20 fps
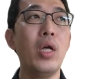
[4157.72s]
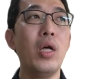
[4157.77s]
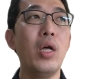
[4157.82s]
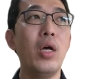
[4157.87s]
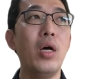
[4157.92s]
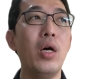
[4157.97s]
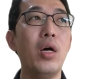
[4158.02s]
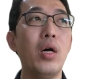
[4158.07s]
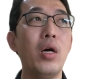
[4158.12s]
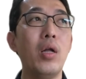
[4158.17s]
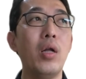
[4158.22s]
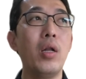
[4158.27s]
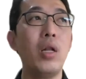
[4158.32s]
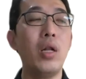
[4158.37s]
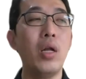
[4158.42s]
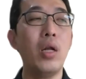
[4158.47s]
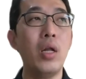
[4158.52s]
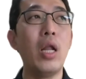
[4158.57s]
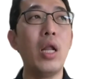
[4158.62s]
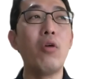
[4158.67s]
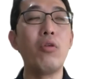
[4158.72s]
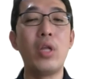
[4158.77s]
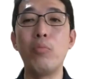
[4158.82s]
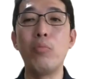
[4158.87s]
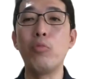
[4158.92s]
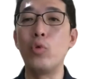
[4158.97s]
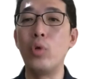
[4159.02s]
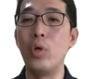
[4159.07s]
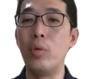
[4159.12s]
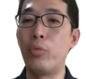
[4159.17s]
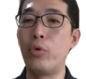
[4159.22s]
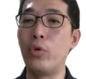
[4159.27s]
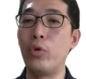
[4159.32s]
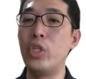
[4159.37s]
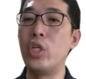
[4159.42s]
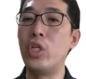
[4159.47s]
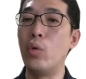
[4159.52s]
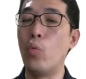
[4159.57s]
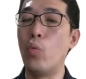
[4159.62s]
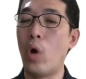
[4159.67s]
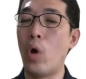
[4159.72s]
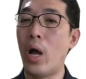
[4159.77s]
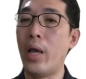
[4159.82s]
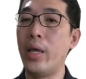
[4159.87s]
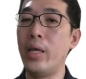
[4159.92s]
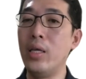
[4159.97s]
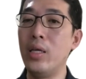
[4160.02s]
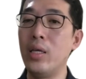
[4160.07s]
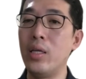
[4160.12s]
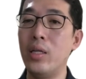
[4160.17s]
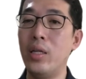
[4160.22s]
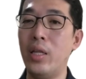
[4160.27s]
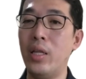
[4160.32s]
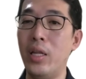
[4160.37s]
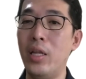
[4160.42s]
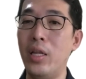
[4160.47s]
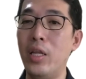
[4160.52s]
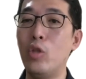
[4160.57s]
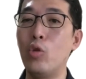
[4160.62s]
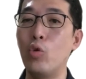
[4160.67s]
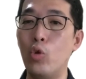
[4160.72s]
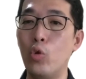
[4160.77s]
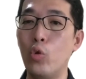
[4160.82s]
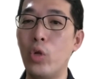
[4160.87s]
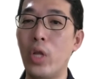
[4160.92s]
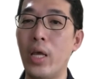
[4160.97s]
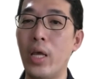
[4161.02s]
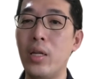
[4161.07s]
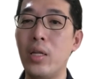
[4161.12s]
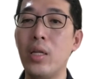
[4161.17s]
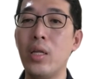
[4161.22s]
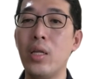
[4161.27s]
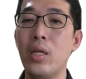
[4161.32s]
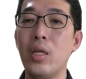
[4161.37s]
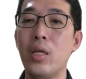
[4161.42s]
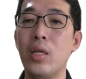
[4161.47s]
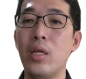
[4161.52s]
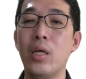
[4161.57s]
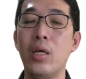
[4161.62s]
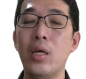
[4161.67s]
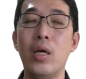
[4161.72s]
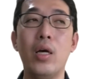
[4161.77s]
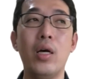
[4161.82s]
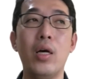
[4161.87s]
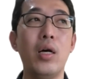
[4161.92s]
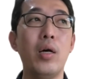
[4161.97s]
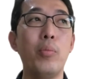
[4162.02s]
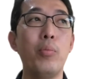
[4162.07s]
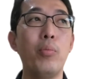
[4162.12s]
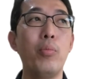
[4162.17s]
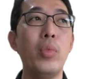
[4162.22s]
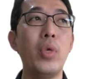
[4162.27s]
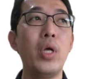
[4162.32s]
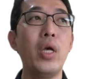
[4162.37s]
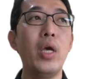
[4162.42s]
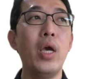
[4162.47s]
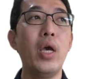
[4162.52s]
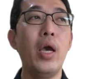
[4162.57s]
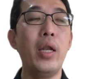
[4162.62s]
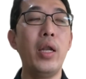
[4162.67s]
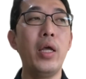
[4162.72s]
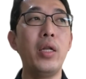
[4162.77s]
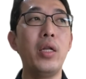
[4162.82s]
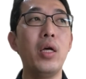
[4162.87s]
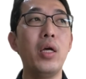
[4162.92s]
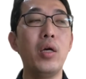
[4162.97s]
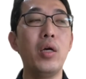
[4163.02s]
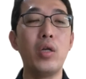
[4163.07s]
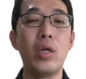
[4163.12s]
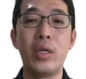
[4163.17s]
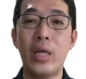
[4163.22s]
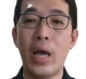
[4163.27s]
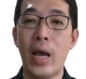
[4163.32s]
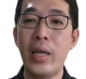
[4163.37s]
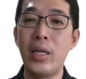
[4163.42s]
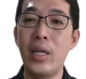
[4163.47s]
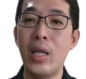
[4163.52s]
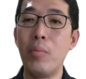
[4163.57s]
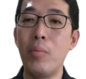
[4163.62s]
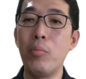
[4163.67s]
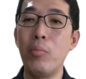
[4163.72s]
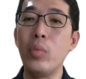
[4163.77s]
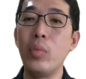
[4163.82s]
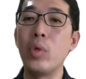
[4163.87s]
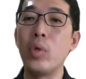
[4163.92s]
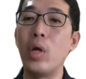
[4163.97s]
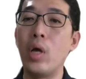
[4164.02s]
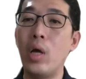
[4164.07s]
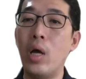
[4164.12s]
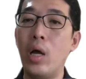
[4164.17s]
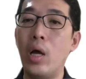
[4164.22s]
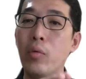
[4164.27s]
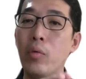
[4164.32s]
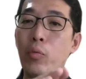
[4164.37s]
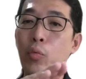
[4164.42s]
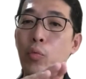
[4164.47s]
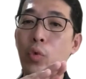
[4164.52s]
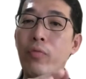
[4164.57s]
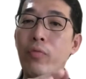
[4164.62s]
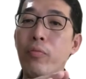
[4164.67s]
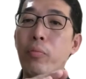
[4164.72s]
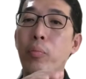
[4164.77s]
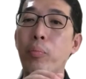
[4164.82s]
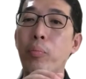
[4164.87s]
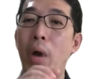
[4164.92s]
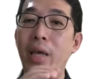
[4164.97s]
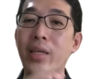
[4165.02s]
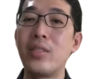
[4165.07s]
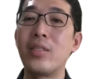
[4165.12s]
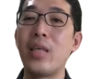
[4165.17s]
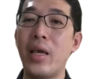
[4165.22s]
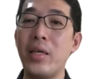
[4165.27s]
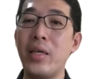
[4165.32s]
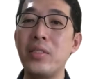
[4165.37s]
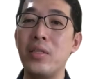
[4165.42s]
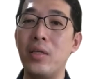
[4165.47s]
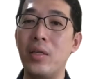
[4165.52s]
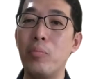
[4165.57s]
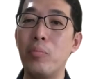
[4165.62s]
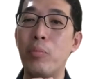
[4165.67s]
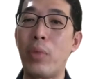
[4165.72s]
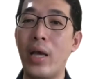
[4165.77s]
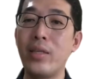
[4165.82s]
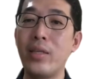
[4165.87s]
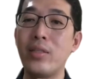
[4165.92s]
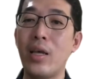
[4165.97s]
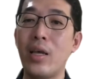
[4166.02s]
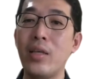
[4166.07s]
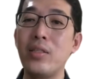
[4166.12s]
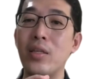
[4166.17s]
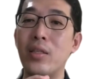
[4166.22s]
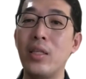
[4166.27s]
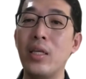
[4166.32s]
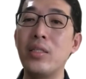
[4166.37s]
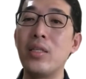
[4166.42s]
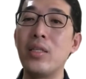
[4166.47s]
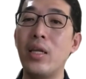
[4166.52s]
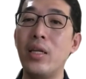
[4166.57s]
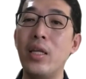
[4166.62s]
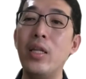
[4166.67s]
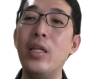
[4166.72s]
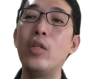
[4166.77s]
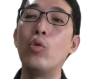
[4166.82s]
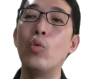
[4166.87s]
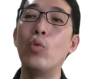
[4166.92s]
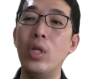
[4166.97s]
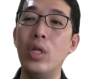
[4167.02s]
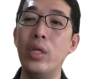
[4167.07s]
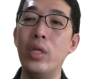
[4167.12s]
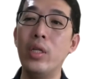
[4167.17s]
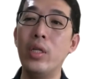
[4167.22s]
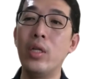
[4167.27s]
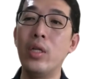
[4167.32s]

Allow them to appreciate why they need to do that, and then guide them with bite-size the things that they need to learn.